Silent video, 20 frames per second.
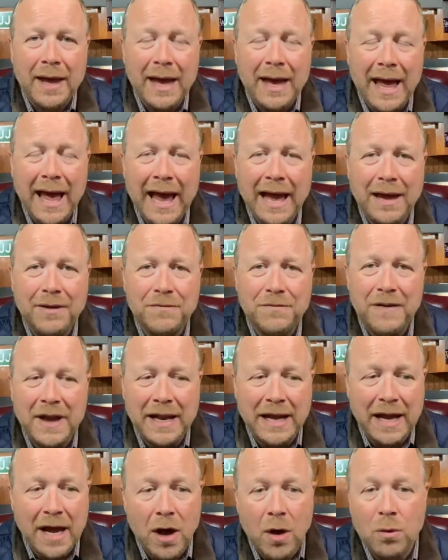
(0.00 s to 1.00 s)
a
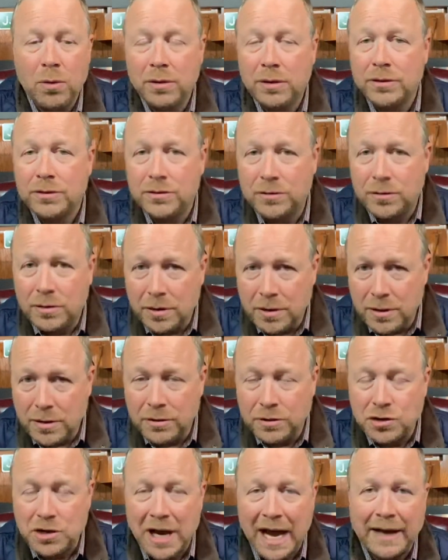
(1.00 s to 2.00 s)
video,
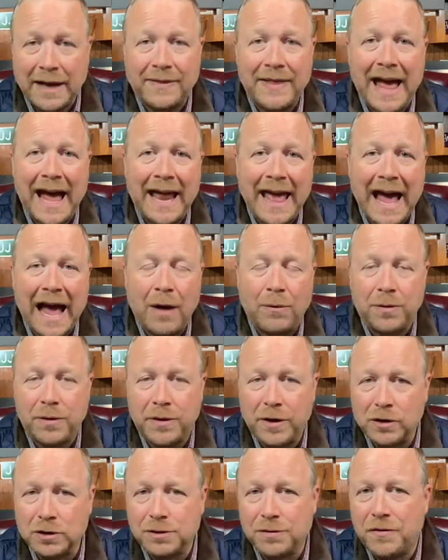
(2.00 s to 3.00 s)
check that out.
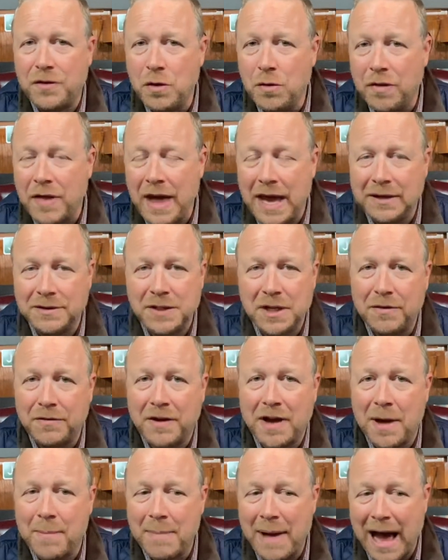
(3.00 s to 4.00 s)
There's a few things that have
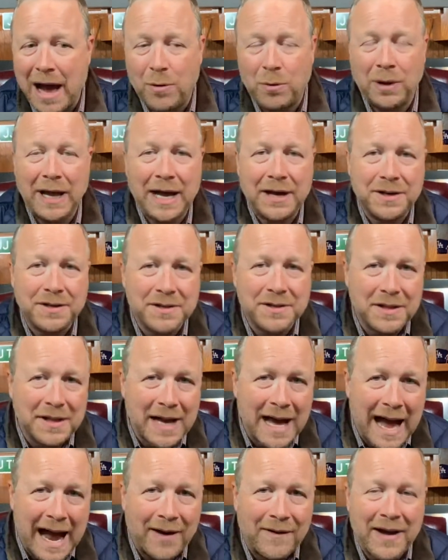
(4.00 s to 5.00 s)
come out related to the
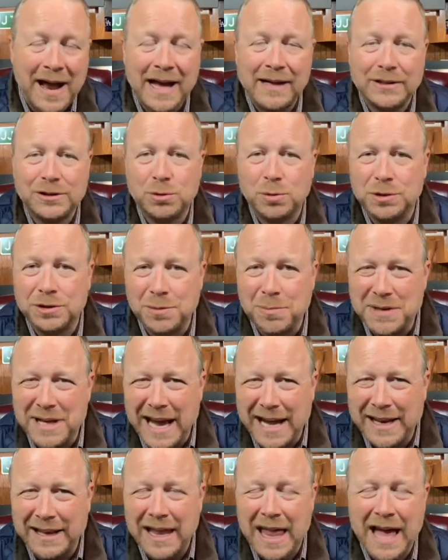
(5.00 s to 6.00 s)
IRS with some
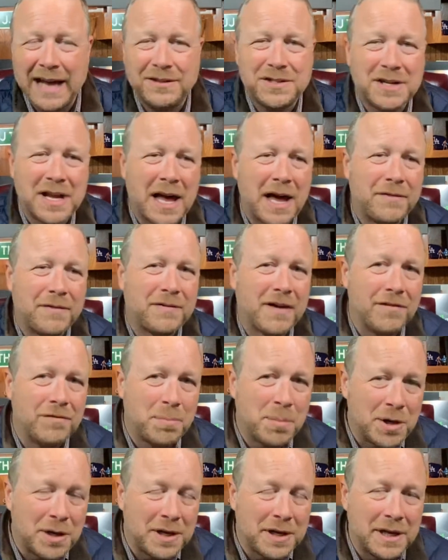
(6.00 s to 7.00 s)
deadline stuff. I've
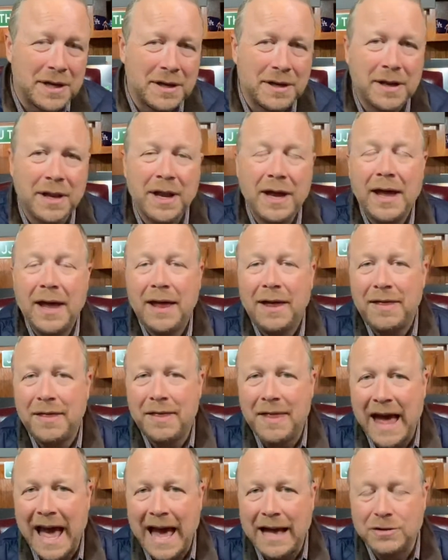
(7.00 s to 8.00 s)
put it in
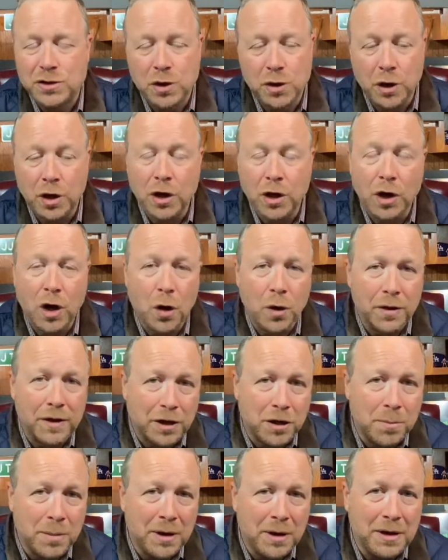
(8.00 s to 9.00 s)
that. So you can go to the
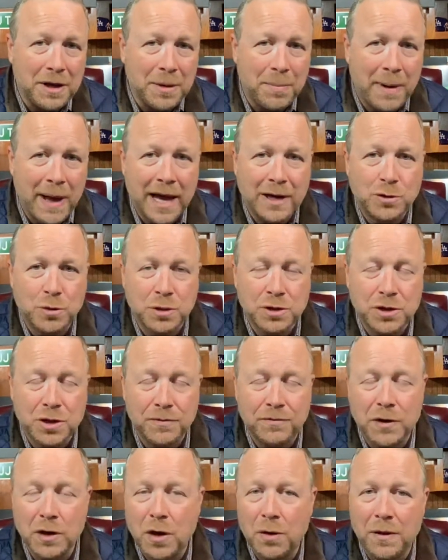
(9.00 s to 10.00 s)
community page, which
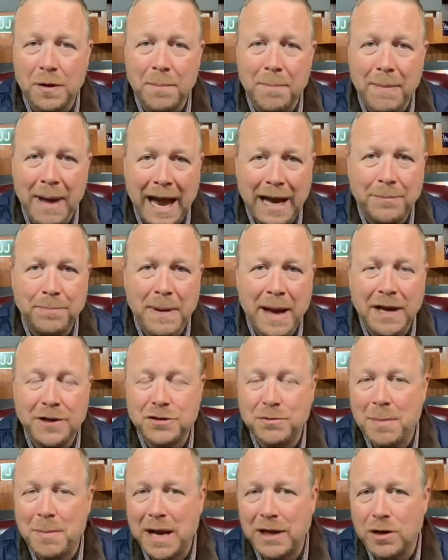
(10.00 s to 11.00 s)
if you go to the main page
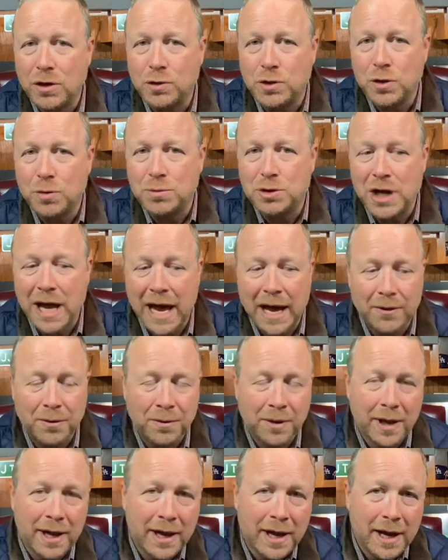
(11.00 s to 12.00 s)
of my YouTube channel,
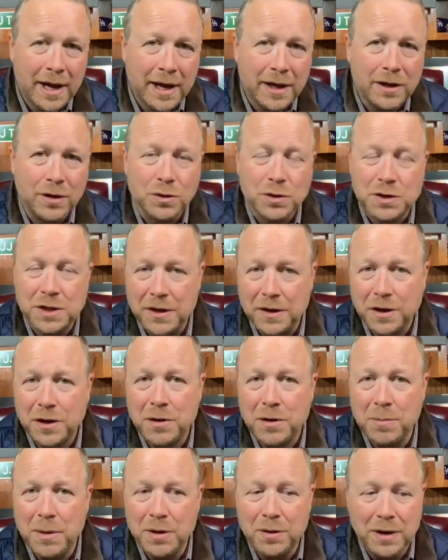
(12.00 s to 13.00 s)
you'll see the
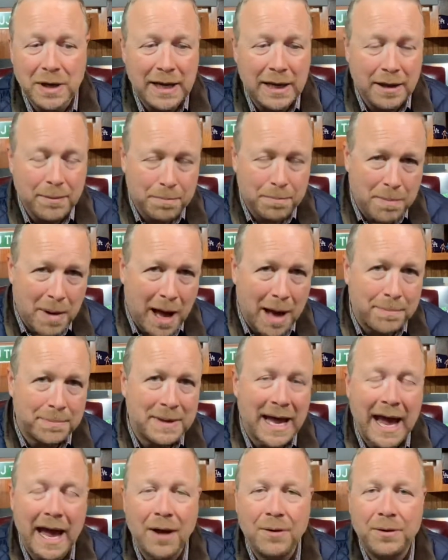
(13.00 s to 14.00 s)
community pop
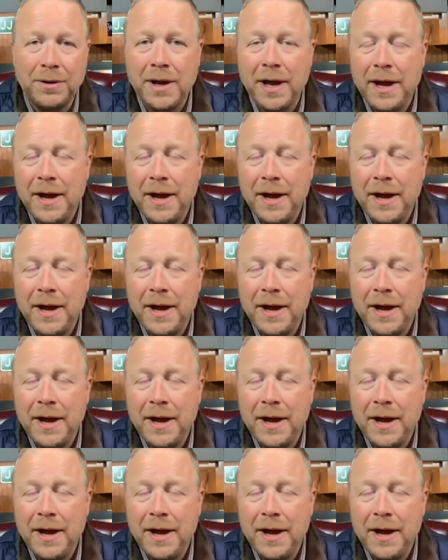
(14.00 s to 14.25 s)
down